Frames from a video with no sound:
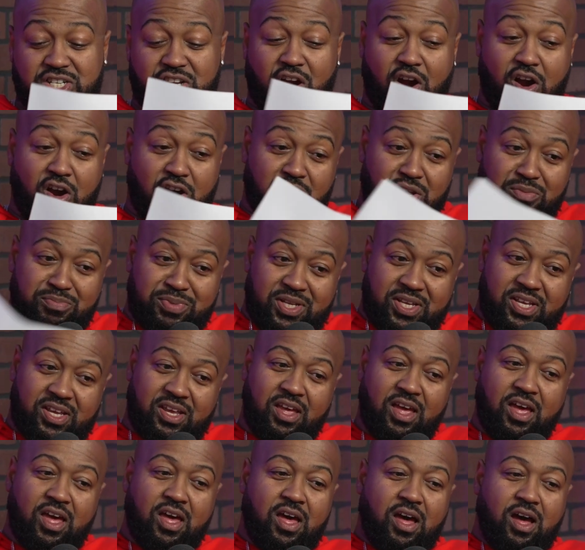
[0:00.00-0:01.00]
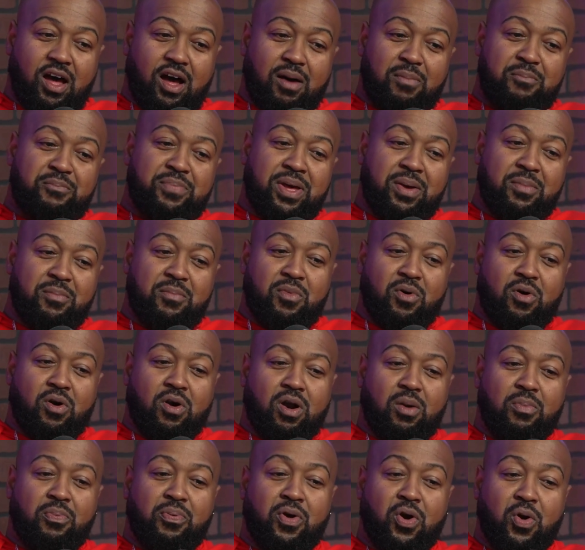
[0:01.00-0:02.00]
arguably a bit more
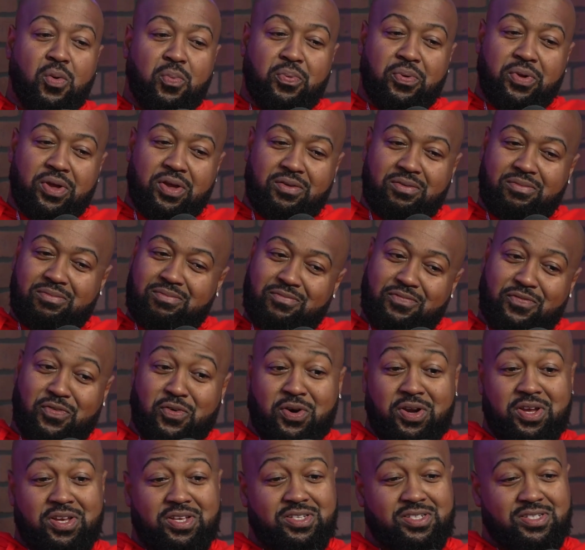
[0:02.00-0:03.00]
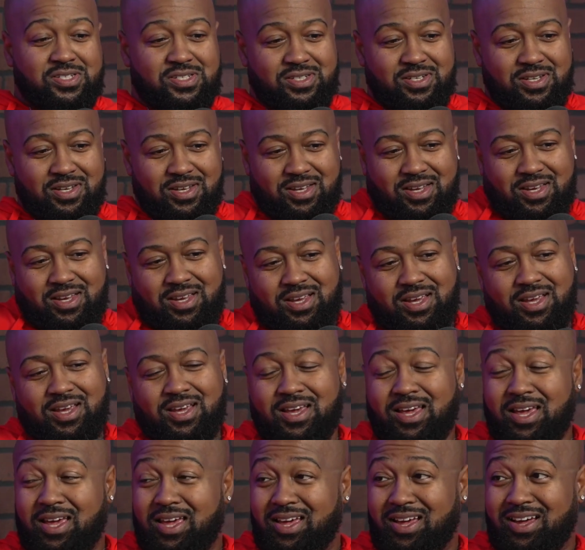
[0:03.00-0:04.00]
appropriate for his
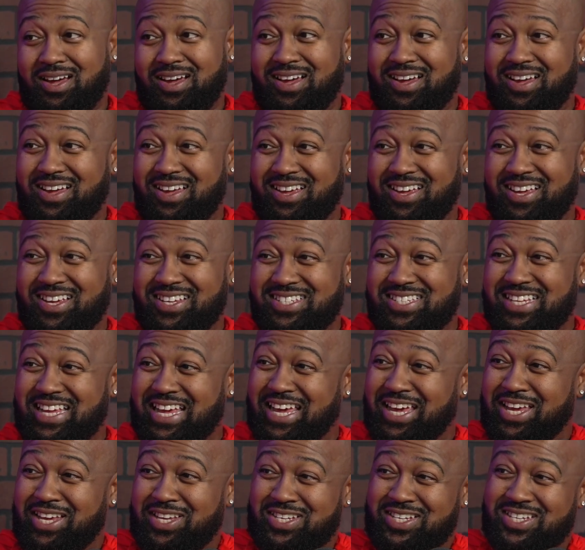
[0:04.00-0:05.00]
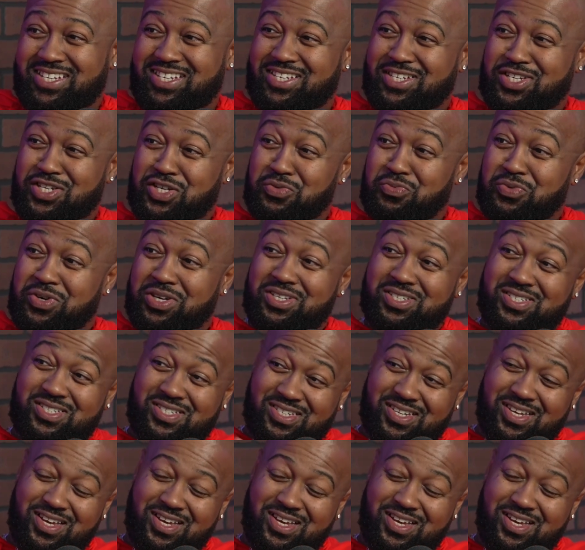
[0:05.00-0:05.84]
age. She was